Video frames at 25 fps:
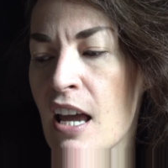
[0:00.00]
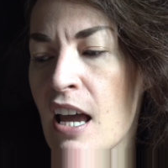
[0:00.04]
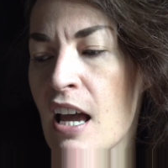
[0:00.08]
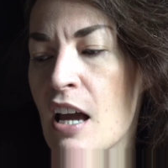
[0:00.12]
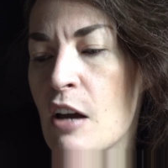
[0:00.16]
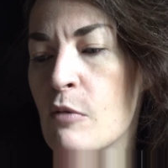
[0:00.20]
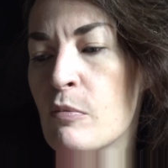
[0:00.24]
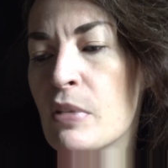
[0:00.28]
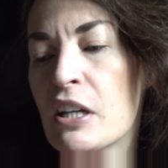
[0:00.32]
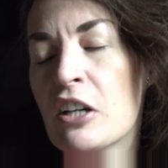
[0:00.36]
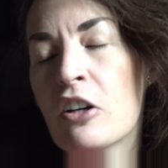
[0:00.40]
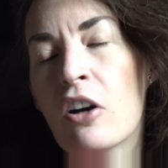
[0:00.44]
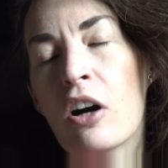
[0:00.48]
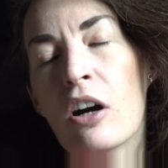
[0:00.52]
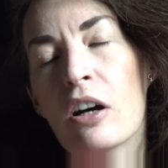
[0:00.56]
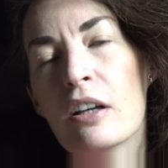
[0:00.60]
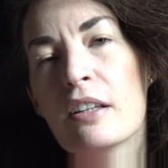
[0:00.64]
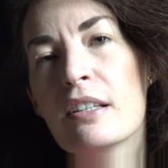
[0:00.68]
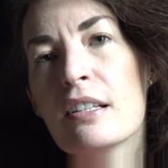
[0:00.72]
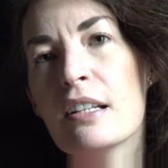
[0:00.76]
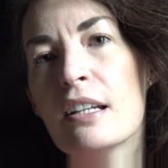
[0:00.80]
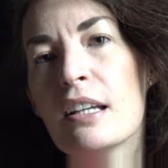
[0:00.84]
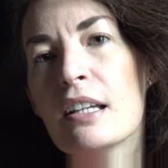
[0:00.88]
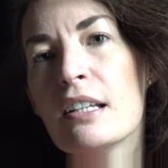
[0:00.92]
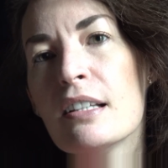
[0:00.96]
And
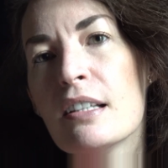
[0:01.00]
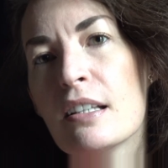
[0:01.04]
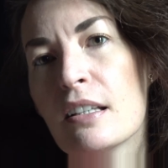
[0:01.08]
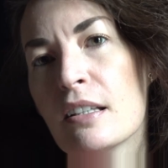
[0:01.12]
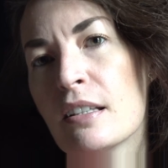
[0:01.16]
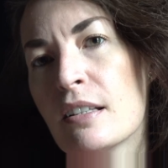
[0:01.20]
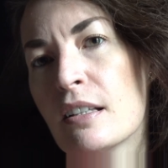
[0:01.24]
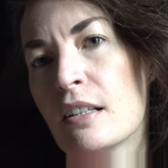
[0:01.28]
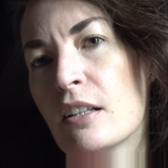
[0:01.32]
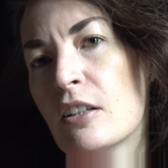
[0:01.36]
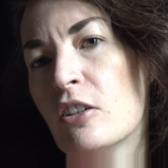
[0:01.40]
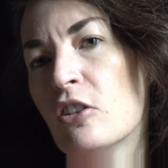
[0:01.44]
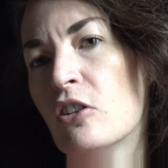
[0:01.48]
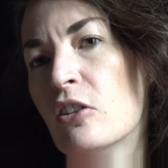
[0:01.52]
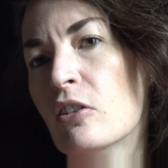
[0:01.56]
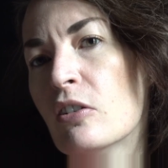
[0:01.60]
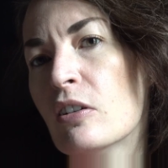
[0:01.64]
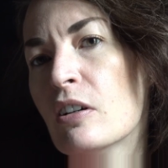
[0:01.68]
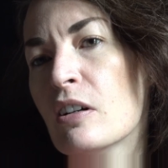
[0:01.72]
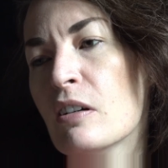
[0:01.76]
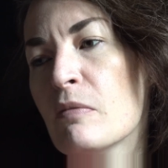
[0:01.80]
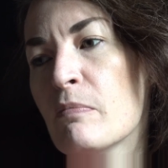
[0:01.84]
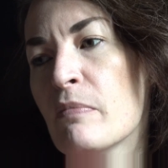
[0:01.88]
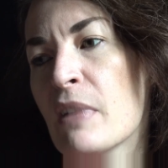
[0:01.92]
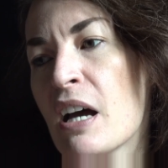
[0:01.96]
because it exists in
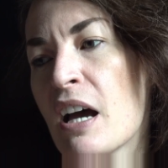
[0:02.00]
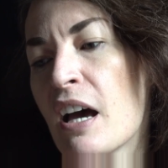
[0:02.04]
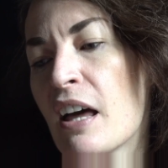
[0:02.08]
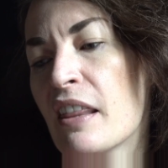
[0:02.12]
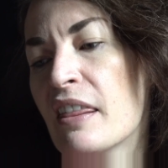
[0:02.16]
Europe,